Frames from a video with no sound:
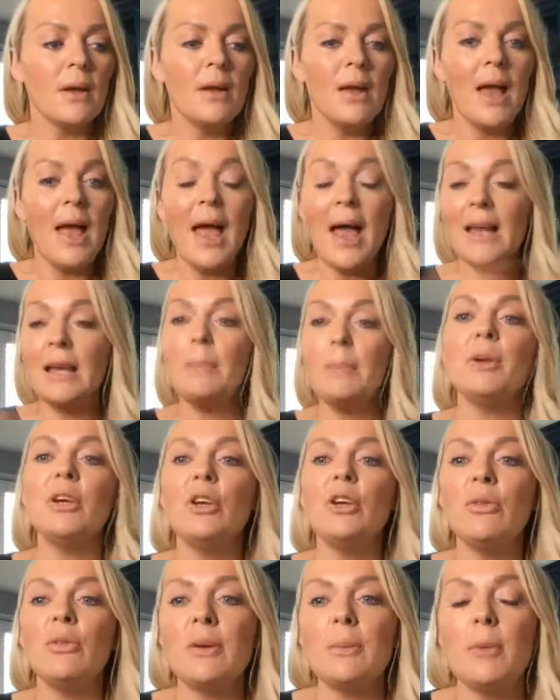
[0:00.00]
anybody
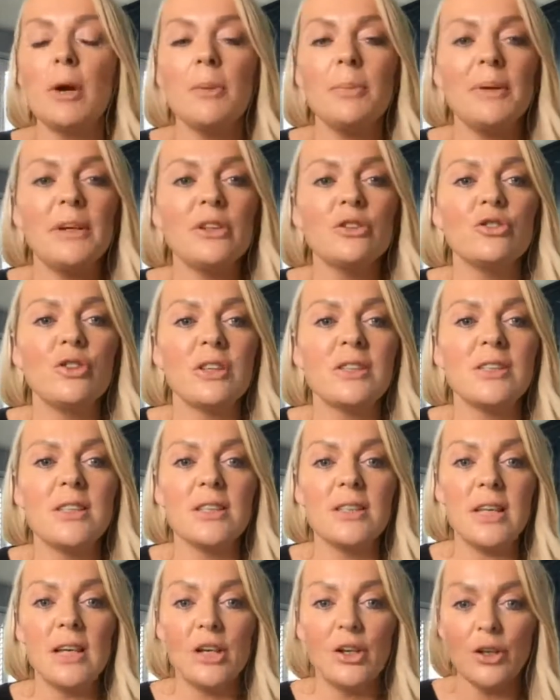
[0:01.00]
you think might be interested
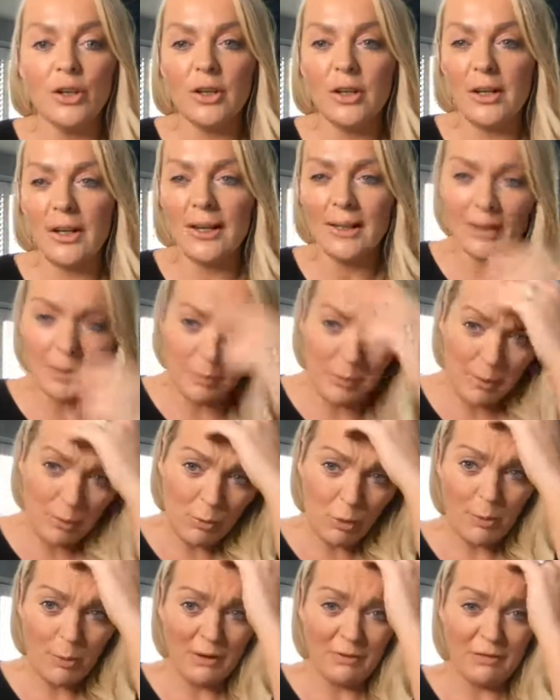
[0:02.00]
in learning a little bit more
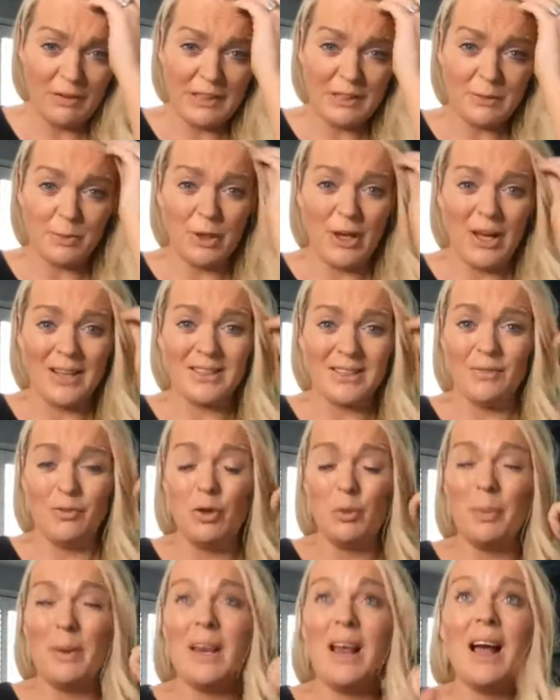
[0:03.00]
about Facebook ads, if
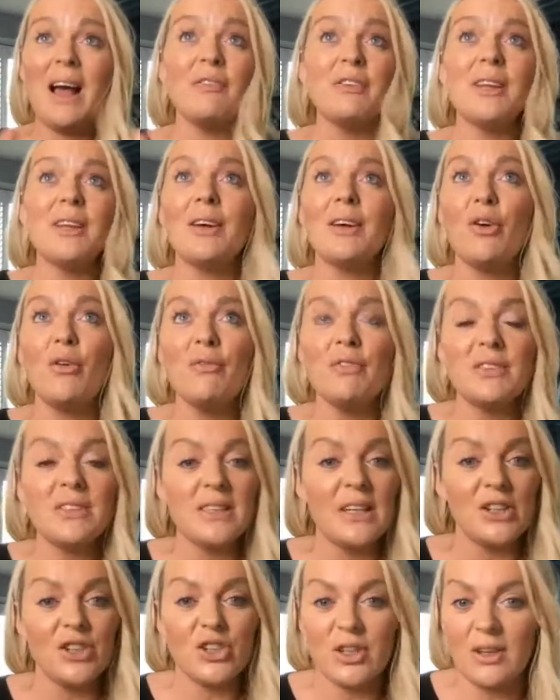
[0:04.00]
you've been having that
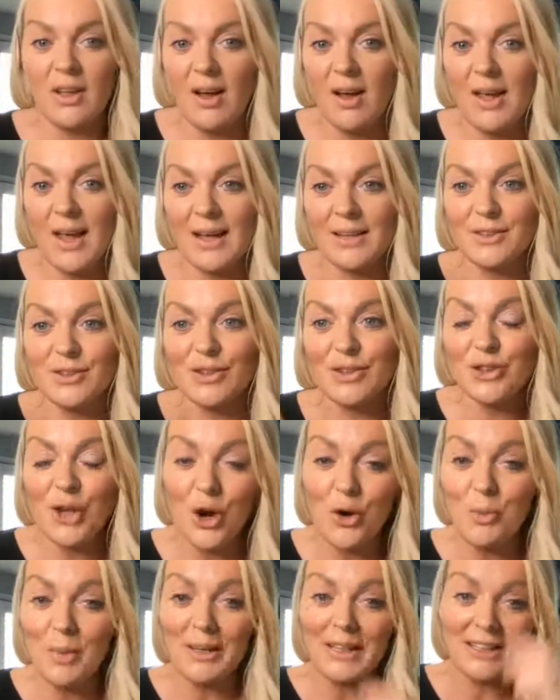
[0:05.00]
conversation that I had
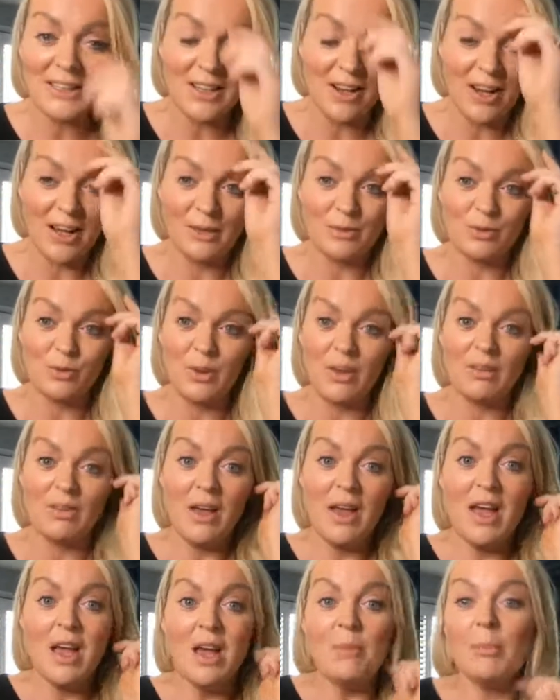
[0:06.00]
so many times with
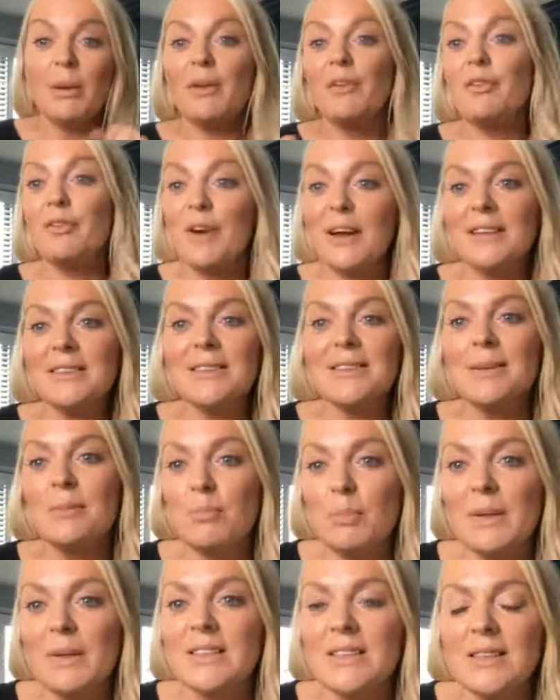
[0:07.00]
my friends in
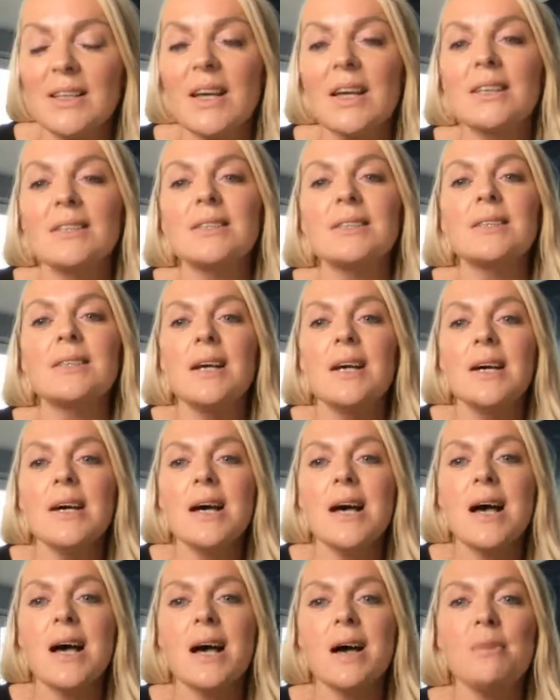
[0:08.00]
business,
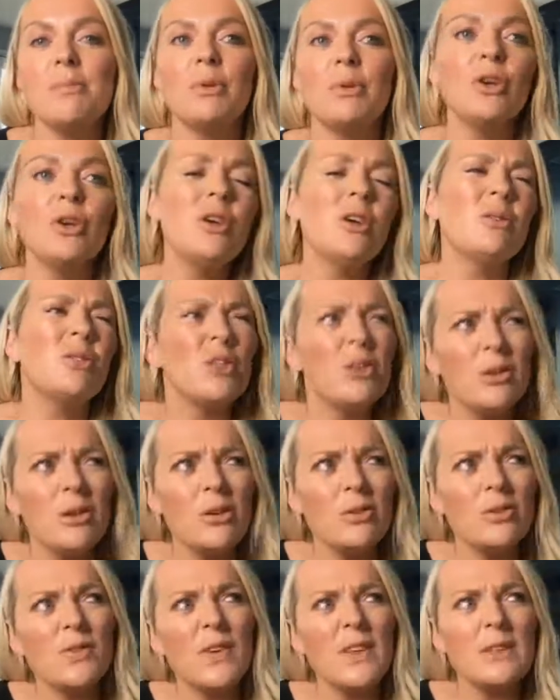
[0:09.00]
do you
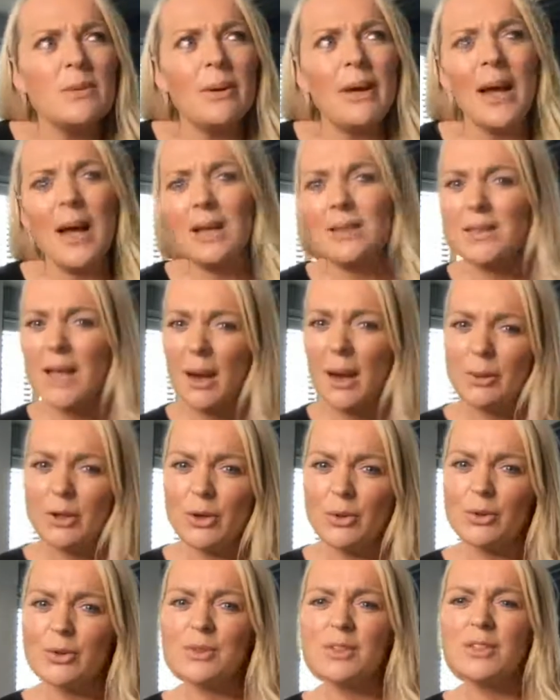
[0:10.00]
use Facebook ads? How are
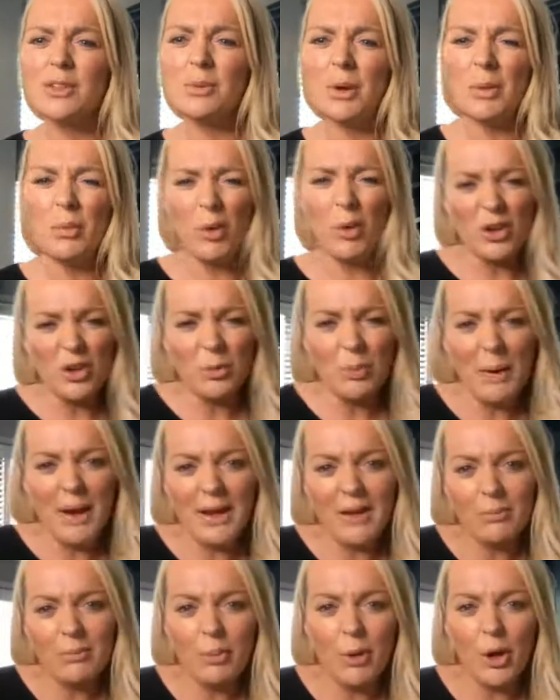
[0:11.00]
yours doing? What are you
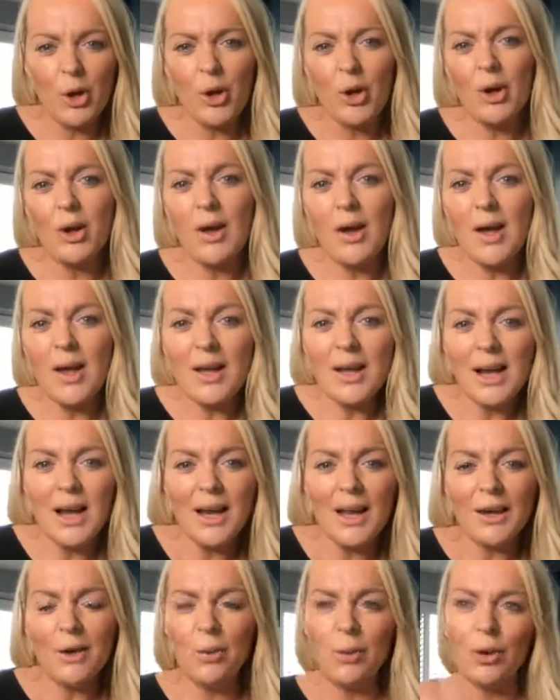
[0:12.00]
paying per
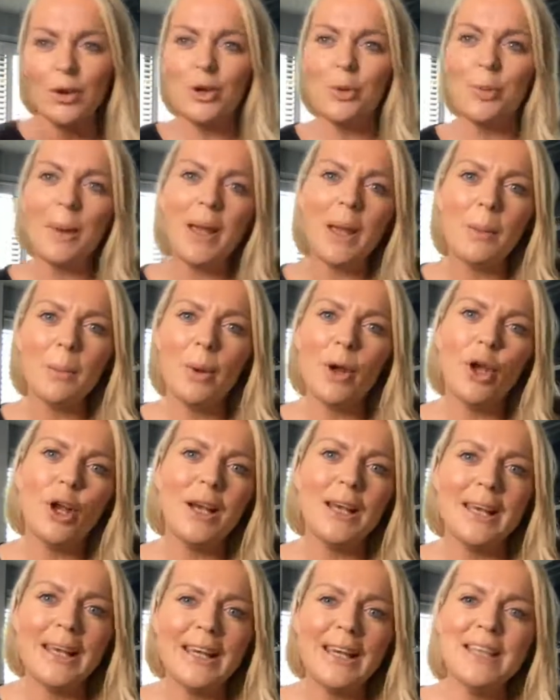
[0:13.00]
click? What are you paying per
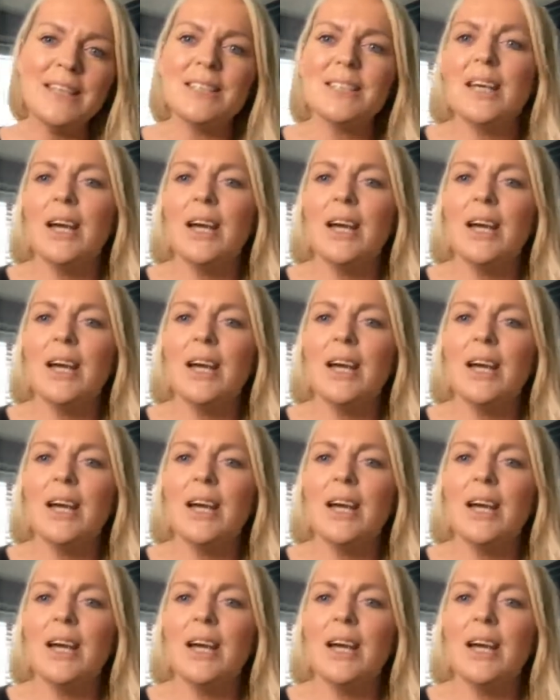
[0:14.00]
lead?